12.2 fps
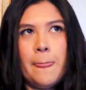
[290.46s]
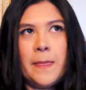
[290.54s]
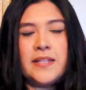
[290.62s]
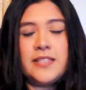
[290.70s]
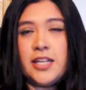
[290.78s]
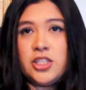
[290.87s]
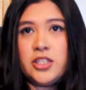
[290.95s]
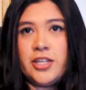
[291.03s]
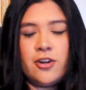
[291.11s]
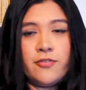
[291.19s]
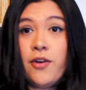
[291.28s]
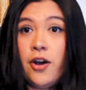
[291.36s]
essentially
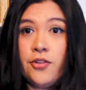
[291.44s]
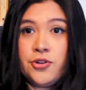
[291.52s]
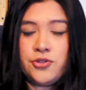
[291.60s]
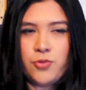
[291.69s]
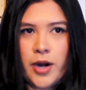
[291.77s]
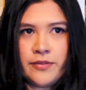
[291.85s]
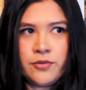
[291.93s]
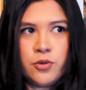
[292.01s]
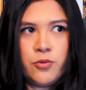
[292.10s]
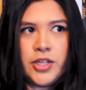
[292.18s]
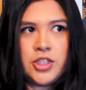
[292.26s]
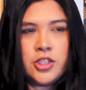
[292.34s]
her father's rival,
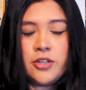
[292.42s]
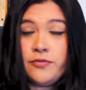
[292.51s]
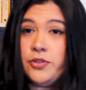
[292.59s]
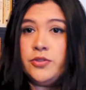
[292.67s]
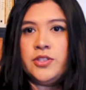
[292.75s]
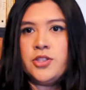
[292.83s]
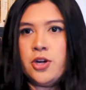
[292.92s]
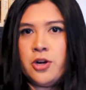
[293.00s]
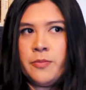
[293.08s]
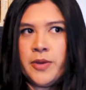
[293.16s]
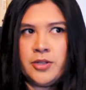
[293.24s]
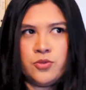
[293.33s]
which confuses
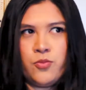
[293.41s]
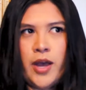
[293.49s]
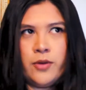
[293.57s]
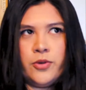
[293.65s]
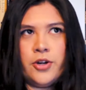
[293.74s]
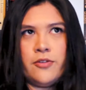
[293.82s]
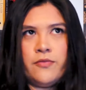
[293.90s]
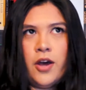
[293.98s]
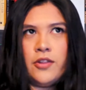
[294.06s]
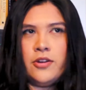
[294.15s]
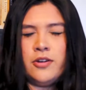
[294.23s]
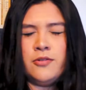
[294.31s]
her because why would her
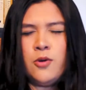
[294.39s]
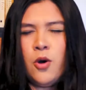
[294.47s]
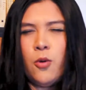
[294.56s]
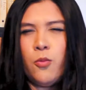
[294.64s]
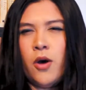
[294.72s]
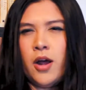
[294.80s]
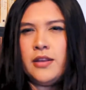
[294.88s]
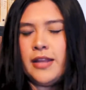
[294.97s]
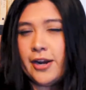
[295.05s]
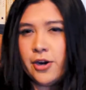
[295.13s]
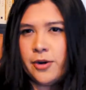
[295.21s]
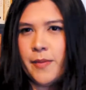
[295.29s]
father want,
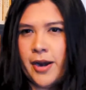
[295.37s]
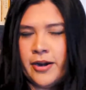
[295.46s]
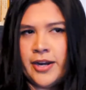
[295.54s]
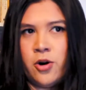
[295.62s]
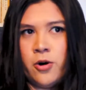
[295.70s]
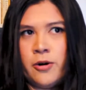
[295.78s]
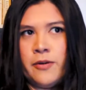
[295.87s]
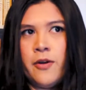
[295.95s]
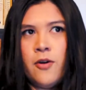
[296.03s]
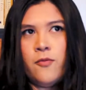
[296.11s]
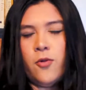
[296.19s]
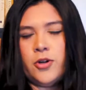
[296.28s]
let her marry or
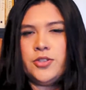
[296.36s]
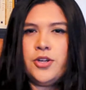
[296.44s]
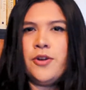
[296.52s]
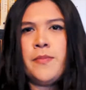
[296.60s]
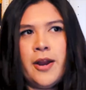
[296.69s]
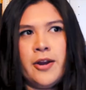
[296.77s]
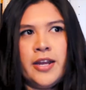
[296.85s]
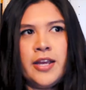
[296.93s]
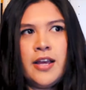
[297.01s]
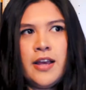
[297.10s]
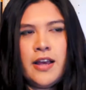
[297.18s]
force her to marry